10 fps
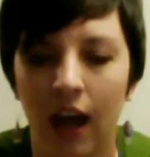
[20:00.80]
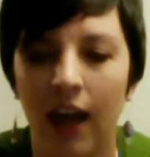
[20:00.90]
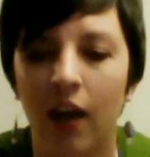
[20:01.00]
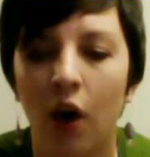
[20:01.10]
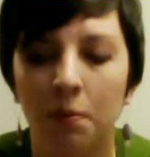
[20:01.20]

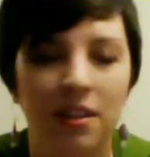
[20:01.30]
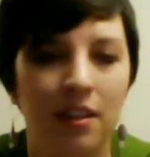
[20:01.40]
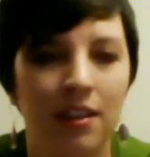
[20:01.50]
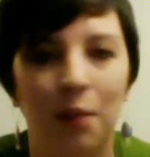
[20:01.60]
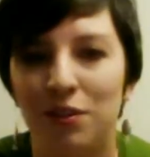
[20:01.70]
hoped
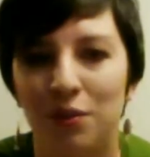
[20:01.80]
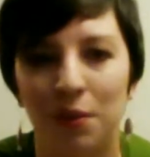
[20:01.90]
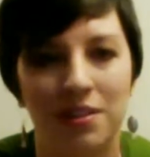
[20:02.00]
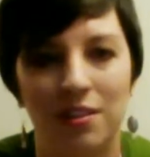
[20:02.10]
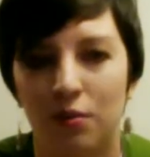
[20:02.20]
that they would
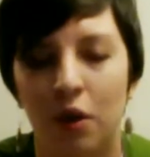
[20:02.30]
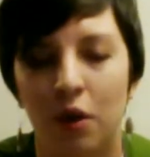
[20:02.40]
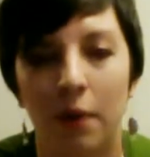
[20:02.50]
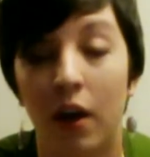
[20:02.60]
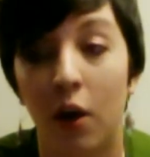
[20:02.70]
twist the
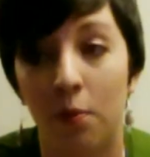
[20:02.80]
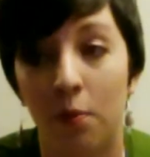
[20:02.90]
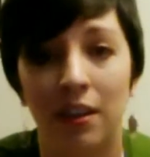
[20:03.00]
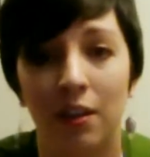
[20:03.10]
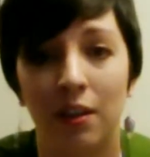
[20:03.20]
trope. I hoped that
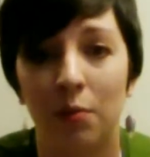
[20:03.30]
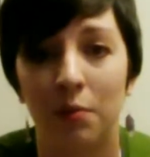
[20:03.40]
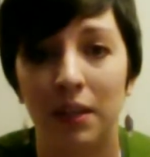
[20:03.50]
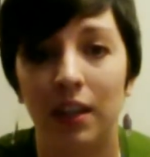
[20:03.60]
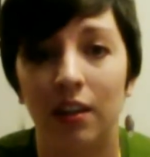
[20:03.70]
it would
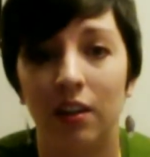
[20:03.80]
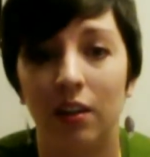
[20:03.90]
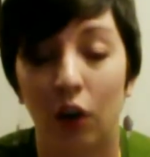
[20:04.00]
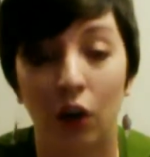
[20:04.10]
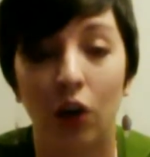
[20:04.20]
be
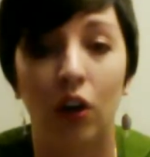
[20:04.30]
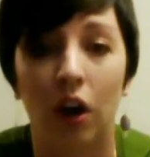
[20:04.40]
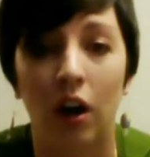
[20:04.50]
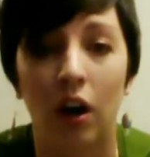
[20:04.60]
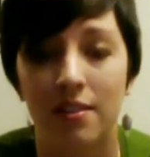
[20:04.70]
her,
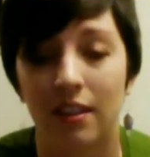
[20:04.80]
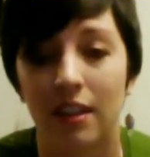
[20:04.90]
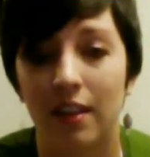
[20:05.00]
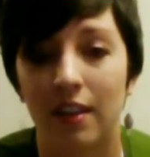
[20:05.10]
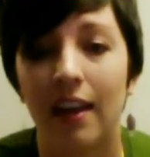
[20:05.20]

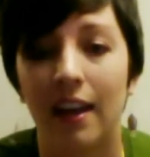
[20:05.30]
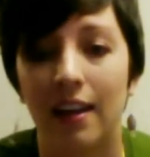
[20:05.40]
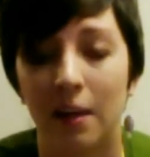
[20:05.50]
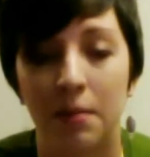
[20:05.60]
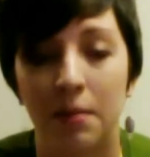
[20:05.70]
honestly, that
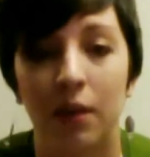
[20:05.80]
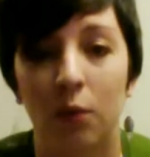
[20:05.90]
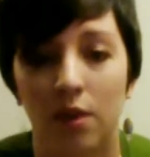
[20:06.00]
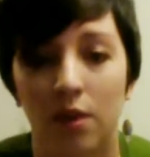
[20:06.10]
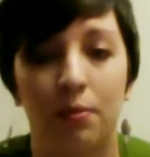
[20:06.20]
ended up being
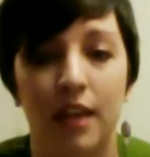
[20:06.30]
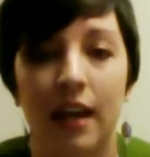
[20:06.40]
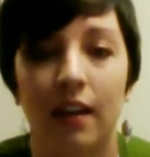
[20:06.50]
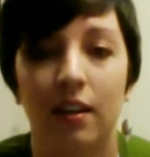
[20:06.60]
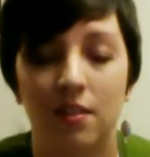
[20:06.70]
one of the
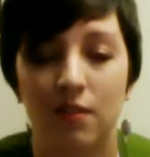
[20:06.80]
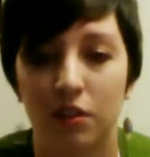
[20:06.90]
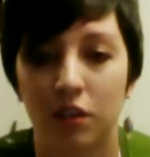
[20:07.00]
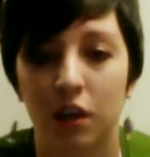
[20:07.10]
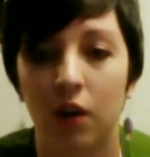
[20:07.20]
protagonists of the
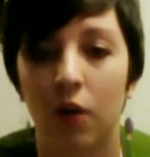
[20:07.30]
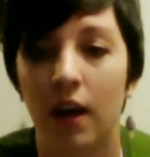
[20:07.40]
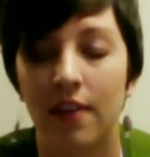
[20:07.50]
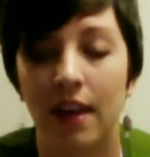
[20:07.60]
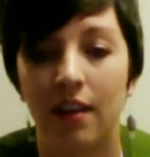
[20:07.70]
show,
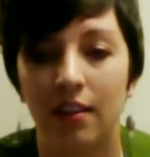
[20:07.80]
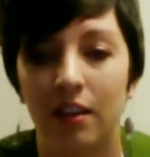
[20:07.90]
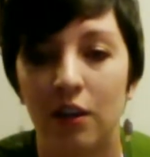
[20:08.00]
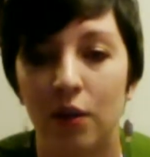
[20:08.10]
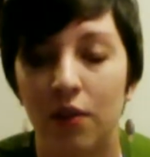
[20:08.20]
and that,
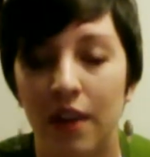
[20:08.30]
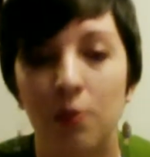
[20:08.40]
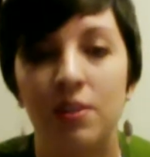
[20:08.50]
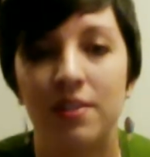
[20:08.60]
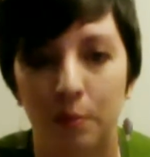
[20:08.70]
you know, they
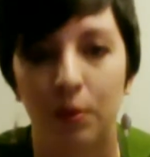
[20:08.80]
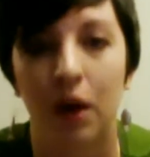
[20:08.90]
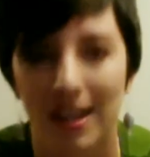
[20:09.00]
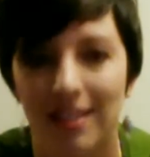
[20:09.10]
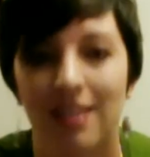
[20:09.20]
would
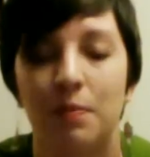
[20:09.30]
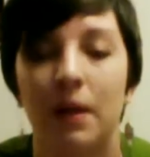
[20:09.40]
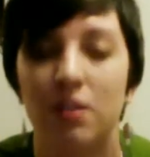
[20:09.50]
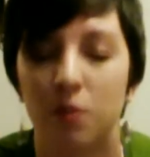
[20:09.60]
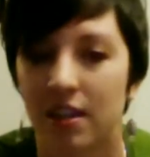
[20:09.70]
surprise us
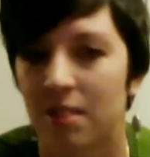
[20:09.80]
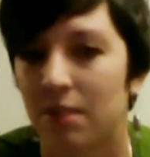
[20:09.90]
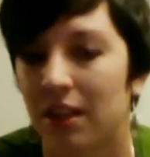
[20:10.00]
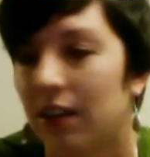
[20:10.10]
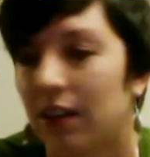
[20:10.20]
by doing
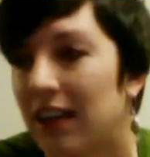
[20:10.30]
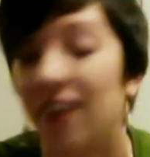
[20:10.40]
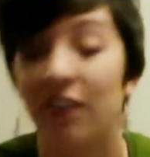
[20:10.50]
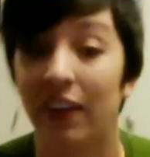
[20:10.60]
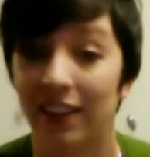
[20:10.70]
something like
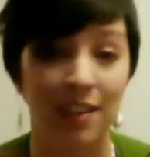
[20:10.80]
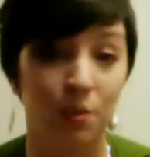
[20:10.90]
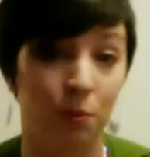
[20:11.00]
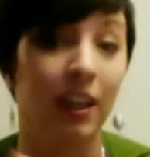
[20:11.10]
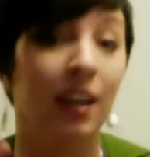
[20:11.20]
that. Like,
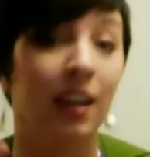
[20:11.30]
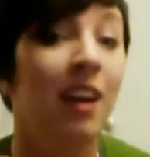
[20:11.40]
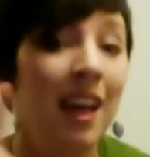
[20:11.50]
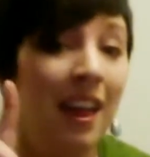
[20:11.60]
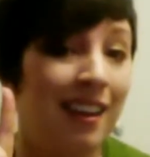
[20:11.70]
that's really,
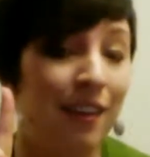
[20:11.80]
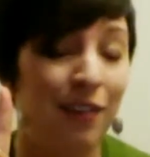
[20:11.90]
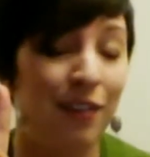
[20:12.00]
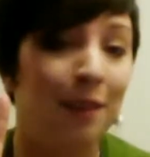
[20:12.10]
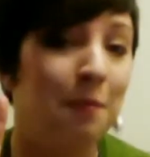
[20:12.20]
if
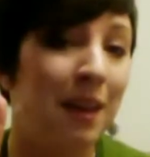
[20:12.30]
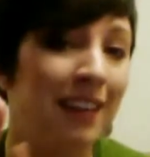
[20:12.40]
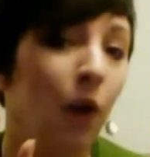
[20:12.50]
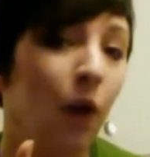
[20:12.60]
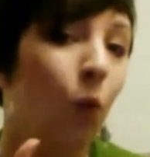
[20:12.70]
they had made
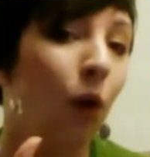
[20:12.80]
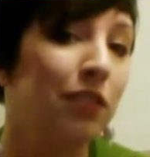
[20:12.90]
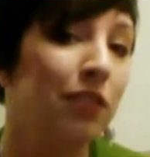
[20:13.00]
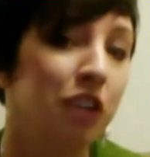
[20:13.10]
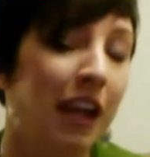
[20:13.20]
that
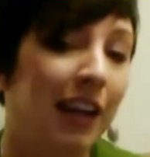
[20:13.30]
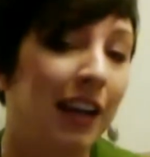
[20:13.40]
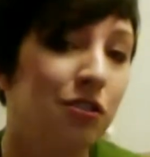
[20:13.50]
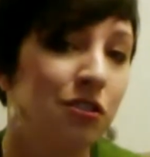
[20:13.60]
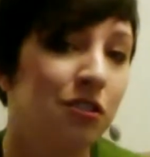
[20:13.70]
one change,